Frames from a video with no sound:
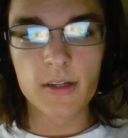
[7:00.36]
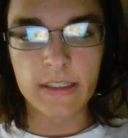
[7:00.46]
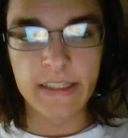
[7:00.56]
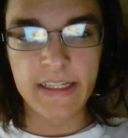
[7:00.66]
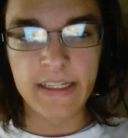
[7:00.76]

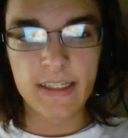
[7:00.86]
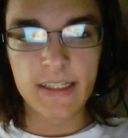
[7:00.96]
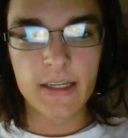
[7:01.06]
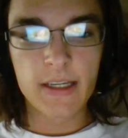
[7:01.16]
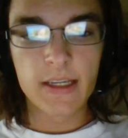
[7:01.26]

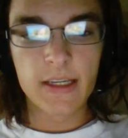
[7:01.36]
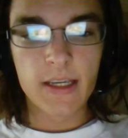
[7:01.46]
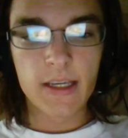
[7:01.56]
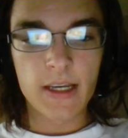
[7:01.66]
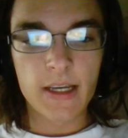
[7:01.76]
Lynn
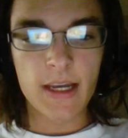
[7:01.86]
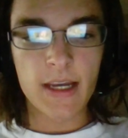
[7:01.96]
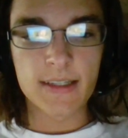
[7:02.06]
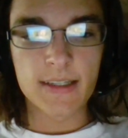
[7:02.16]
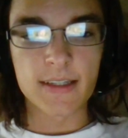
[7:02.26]

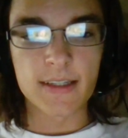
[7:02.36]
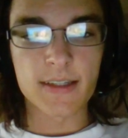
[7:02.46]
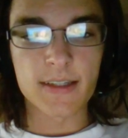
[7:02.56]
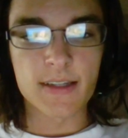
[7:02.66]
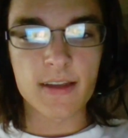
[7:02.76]
has as
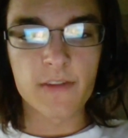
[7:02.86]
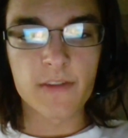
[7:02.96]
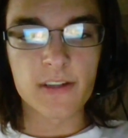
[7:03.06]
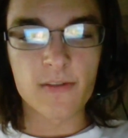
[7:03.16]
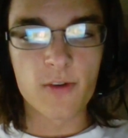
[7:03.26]
his
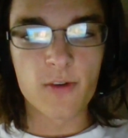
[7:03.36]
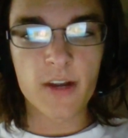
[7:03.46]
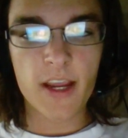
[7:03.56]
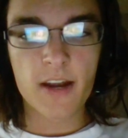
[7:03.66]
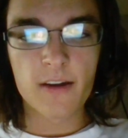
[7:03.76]
defensive
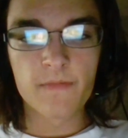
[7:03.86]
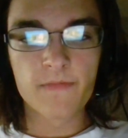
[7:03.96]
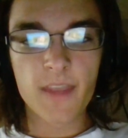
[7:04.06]
coordinator.